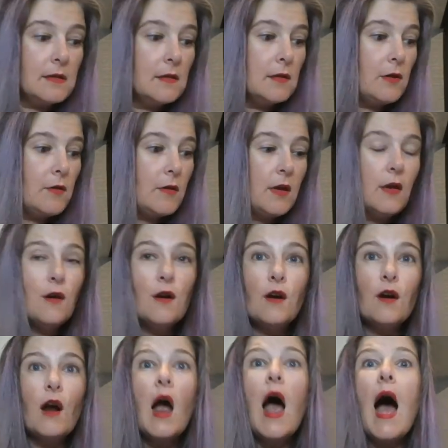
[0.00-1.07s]
So
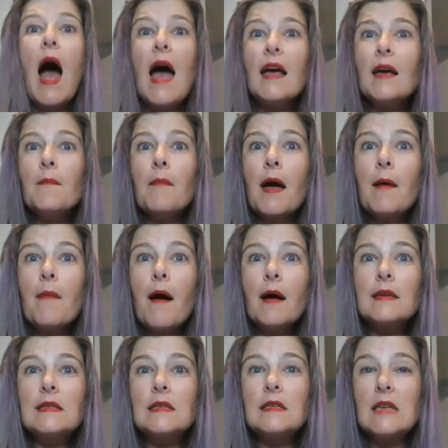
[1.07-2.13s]
here I get my
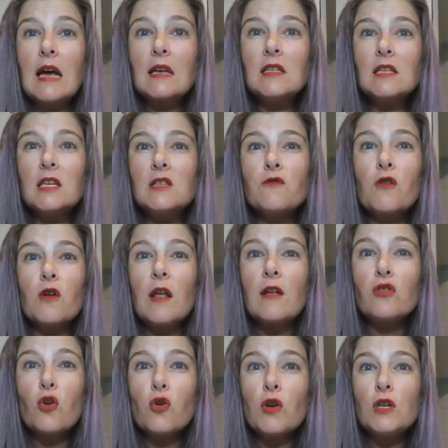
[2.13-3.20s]
box in Texas for like
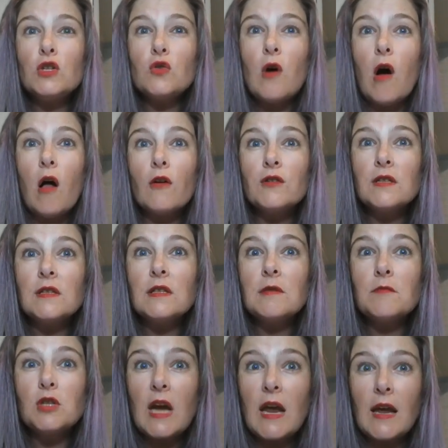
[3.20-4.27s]
$32 and
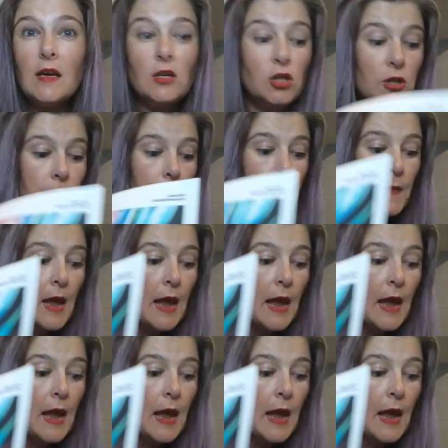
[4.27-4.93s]
some change.